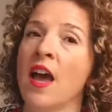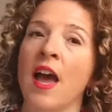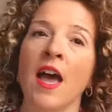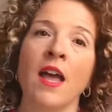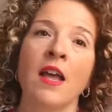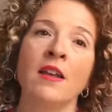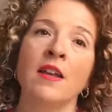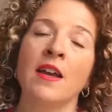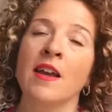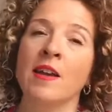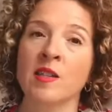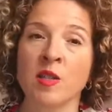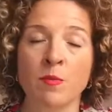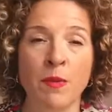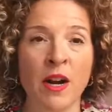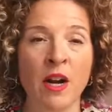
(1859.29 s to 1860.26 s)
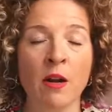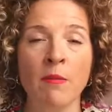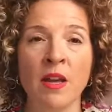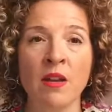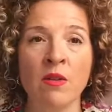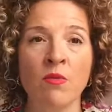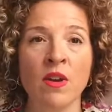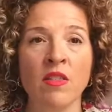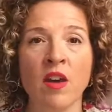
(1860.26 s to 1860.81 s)
and
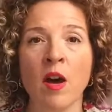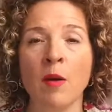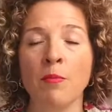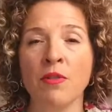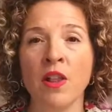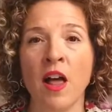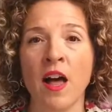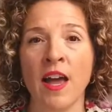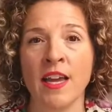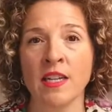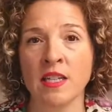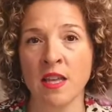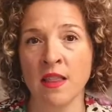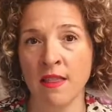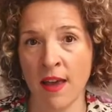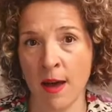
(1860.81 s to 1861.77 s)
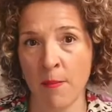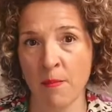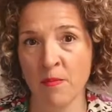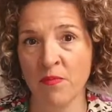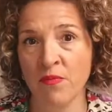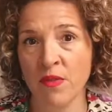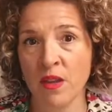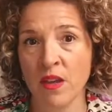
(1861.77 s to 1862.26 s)
experiment with applying to them.